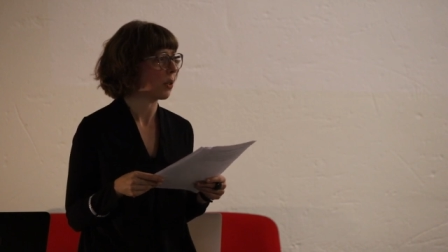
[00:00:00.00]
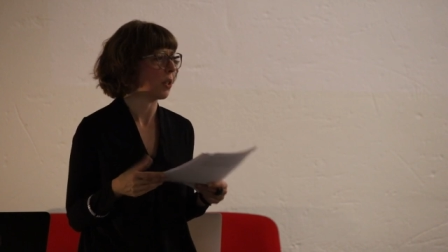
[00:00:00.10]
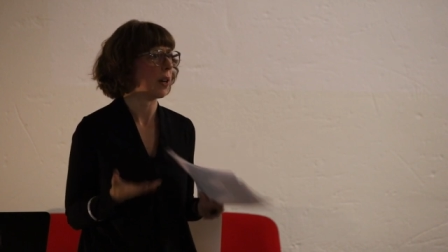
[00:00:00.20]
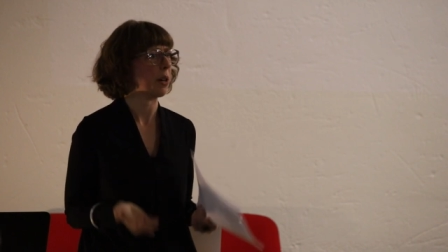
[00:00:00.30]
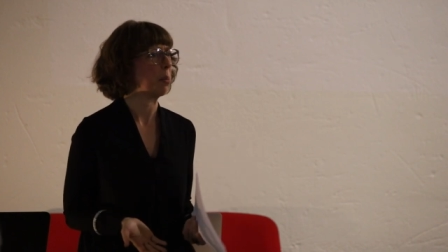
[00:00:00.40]

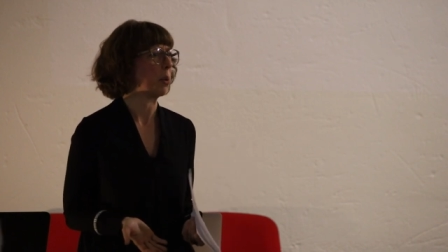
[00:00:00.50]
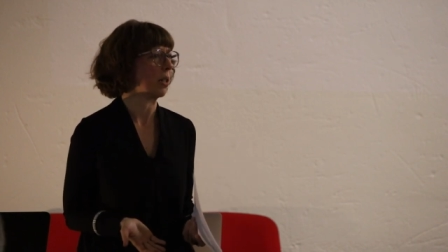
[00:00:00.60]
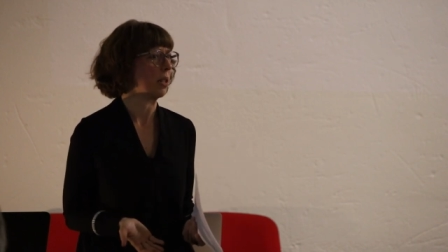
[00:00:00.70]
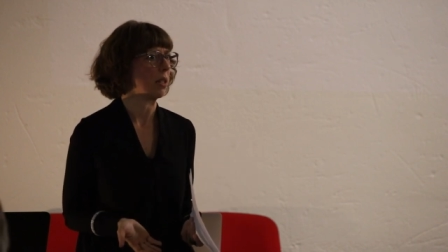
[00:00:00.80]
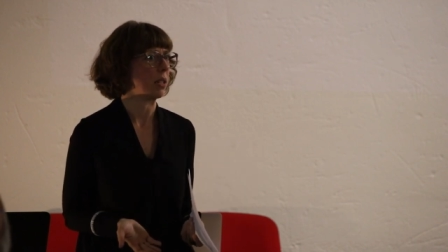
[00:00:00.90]
So it's very
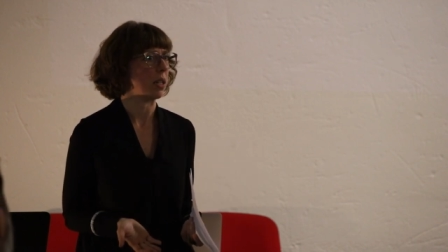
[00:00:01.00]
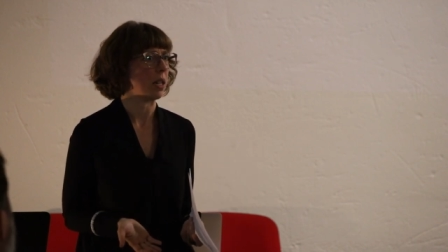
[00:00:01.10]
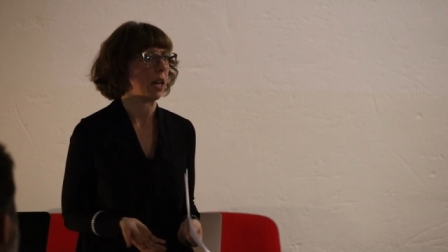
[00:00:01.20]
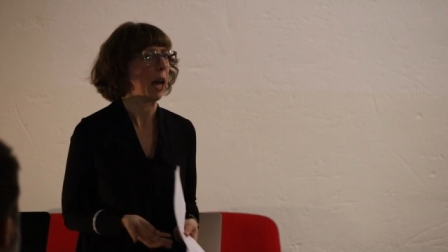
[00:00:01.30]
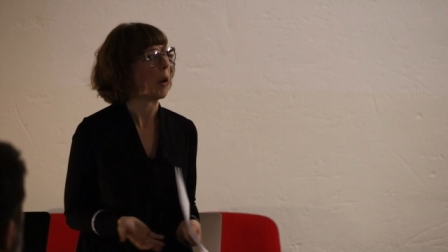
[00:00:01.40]
important to
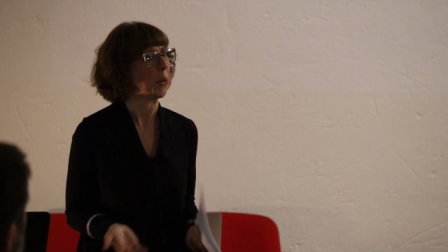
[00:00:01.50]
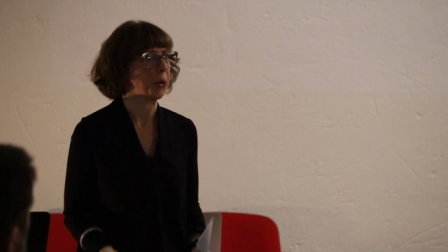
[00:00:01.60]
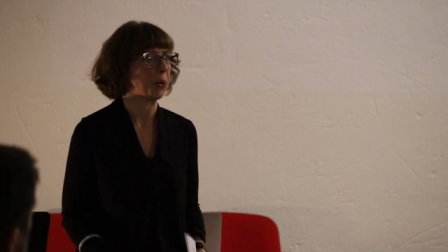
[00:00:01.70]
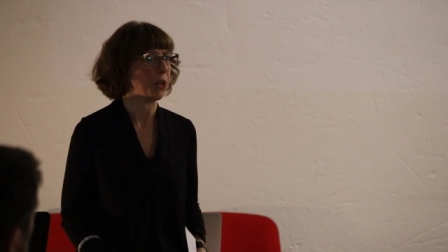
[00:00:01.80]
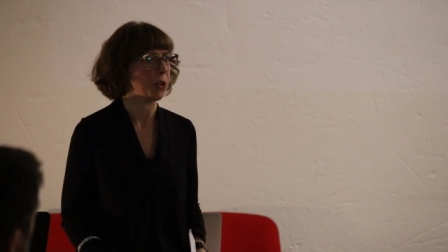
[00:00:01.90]
see how
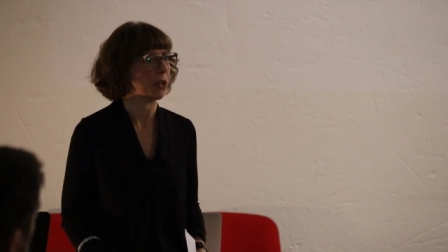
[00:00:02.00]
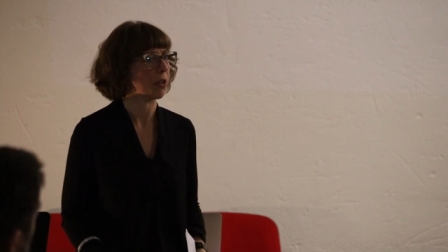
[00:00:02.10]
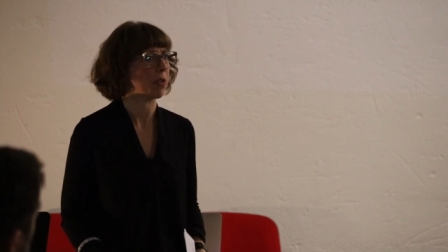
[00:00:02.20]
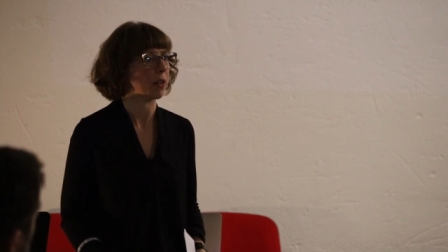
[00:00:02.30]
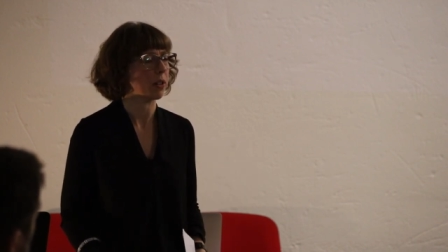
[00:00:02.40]
good your
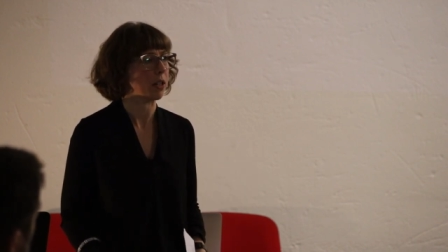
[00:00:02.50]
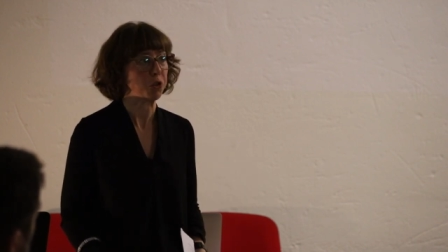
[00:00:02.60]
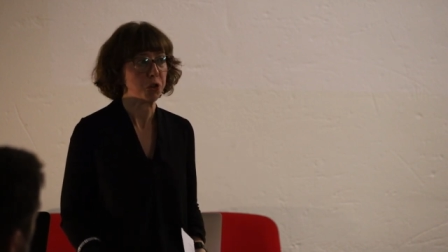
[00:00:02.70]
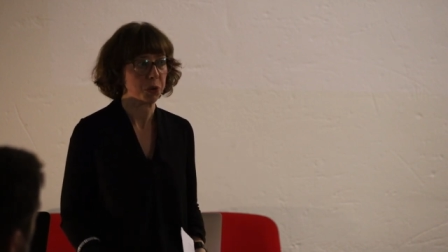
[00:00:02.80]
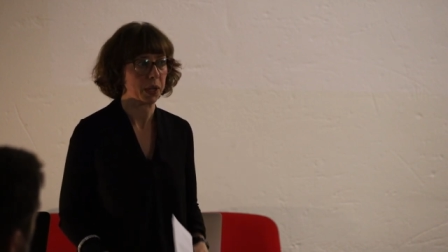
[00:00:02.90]
university
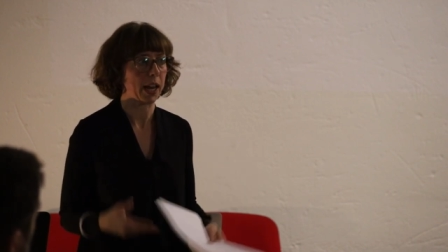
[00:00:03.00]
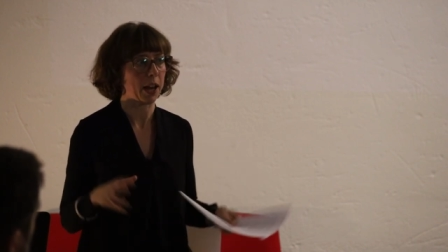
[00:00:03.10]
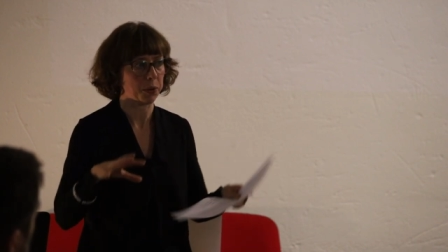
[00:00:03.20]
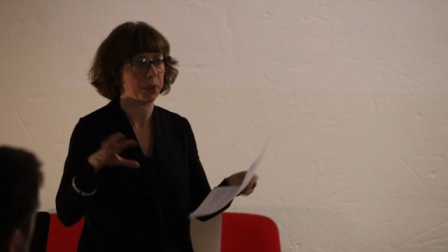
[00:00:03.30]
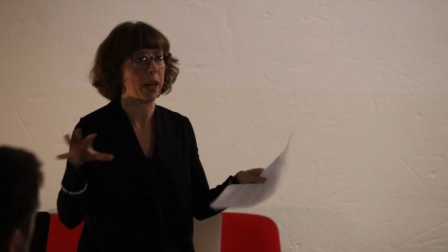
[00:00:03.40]
is doing
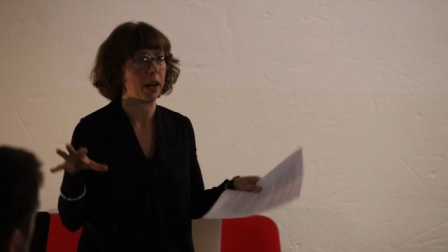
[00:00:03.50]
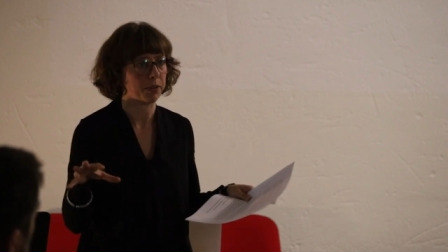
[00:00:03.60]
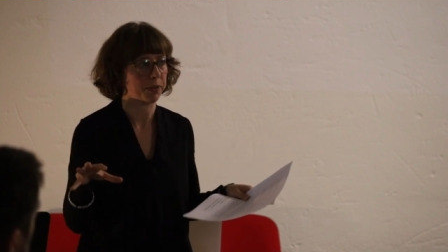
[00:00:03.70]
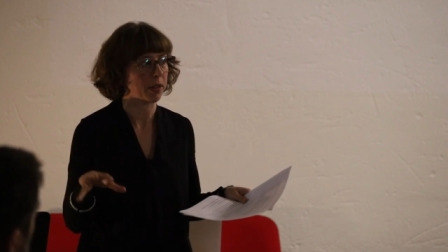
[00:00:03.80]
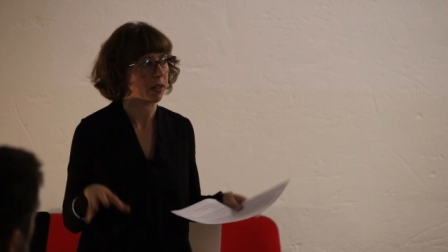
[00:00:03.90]
out there, for